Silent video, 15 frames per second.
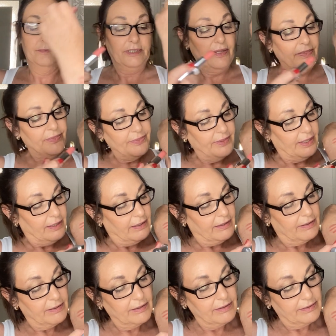I think
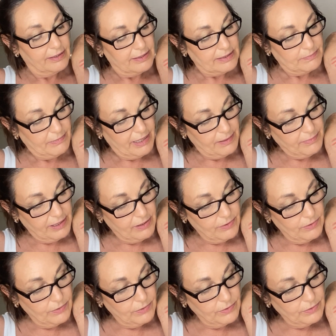this may be
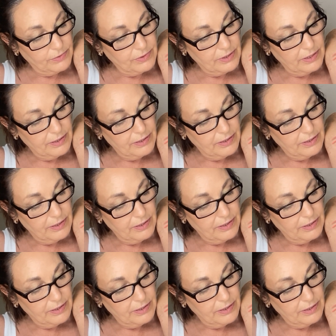called